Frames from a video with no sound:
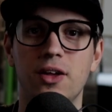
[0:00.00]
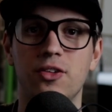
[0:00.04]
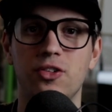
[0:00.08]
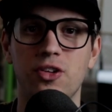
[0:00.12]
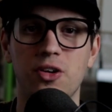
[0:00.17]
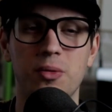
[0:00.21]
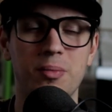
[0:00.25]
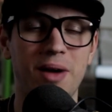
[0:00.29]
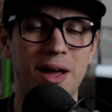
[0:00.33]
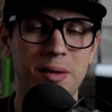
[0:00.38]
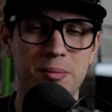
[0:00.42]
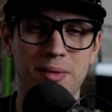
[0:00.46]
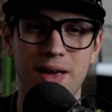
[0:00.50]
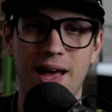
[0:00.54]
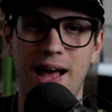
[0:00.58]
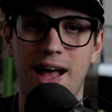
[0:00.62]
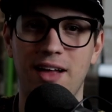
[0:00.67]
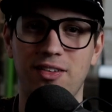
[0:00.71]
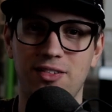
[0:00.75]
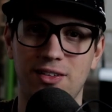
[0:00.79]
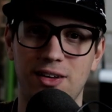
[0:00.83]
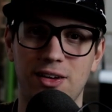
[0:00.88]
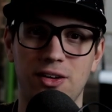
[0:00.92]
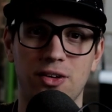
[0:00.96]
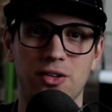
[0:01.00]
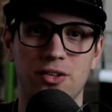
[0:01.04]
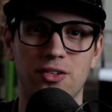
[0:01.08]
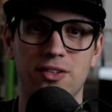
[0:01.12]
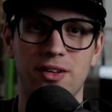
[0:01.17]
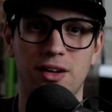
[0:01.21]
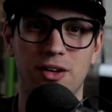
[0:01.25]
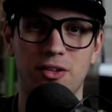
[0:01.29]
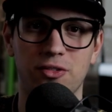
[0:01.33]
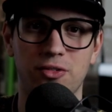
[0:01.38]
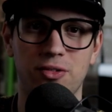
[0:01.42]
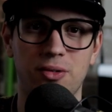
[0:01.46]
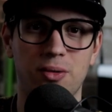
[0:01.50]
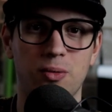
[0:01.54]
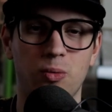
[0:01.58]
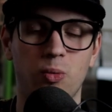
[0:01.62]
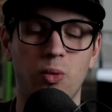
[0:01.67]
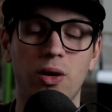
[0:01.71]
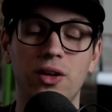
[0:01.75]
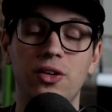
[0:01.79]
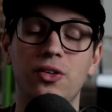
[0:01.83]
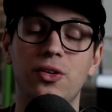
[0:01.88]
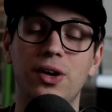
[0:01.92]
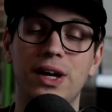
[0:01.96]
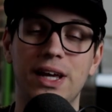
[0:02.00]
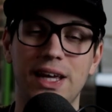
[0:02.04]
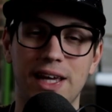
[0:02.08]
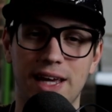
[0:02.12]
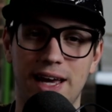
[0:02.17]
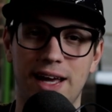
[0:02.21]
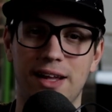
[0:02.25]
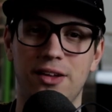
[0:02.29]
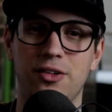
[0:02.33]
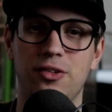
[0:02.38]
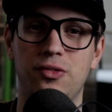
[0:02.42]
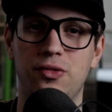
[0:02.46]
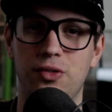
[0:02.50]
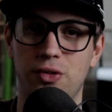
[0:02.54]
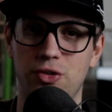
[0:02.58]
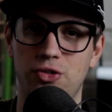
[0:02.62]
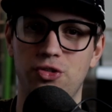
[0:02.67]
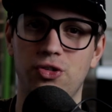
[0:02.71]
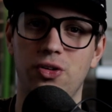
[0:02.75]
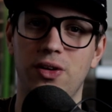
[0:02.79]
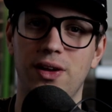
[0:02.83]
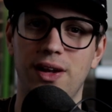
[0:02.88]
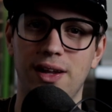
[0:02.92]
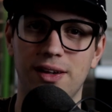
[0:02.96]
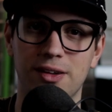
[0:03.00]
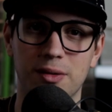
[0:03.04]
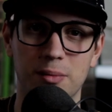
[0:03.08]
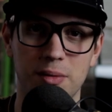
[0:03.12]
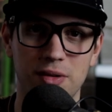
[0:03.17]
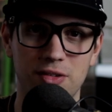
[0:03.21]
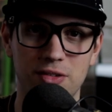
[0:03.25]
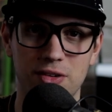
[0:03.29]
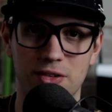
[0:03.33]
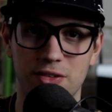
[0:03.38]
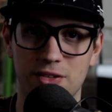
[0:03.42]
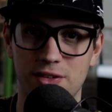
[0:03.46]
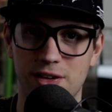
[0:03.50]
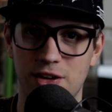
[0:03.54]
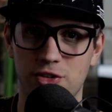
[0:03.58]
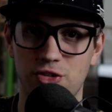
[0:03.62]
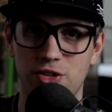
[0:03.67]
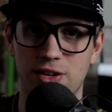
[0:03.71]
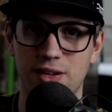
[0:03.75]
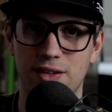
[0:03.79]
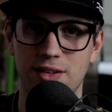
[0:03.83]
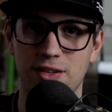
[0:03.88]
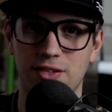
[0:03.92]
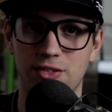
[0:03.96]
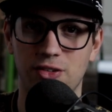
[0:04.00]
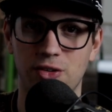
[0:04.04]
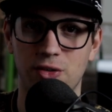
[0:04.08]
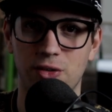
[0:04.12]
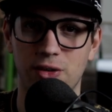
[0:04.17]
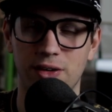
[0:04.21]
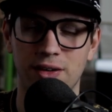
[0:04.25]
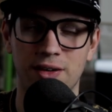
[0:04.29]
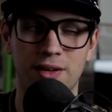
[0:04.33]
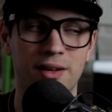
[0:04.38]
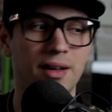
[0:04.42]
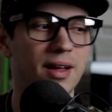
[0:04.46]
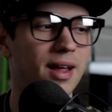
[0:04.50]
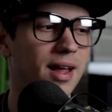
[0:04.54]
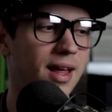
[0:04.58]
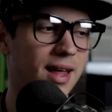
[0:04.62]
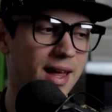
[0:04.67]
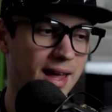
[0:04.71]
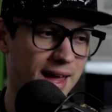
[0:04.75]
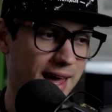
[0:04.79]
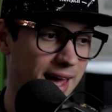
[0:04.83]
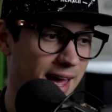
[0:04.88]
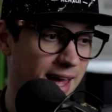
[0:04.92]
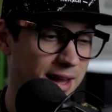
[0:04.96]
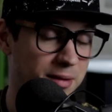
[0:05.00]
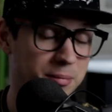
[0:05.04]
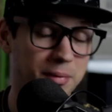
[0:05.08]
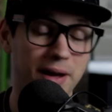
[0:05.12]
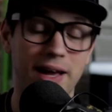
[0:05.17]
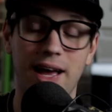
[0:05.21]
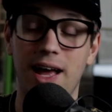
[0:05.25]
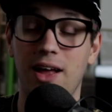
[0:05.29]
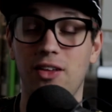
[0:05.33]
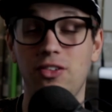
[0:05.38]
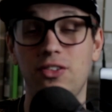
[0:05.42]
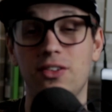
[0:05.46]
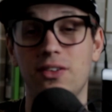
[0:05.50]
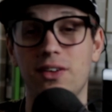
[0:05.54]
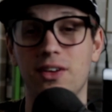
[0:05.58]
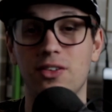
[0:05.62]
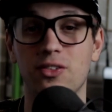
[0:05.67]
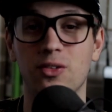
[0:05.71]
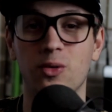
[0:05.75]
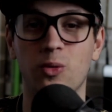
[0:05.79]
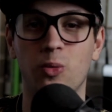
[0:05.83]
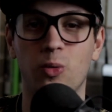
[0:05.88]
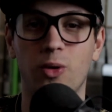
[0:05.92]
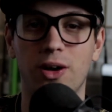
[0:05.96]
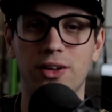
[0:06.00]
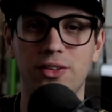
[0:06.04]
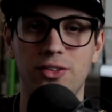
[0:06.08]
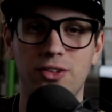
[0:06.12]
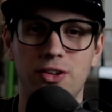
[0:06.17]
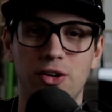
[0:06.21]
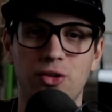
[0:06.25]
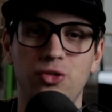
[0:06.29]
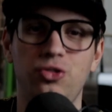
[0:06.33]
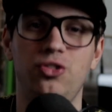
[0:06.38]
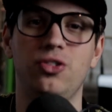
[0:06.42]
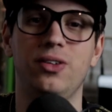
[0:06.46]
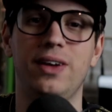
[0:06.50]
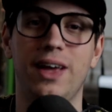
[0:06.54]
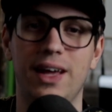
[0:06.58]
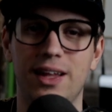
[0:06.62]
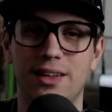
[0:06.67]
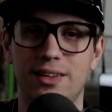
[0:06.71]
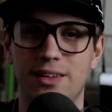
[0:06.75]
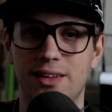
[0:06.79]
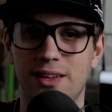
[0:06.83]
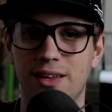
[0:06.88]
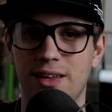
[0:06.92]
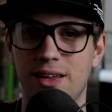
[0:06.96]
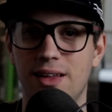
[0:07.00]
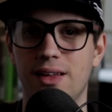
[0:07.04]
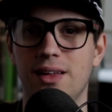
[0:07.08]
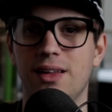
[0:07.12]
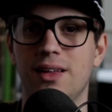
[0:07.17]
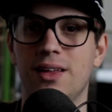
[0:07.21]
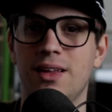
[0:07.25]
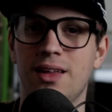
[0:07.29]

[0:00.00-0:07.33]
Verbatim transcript: So you might be asking yourself, what do I get for joining the Mr. Sketchead Discord? And my answer is, what don't you get?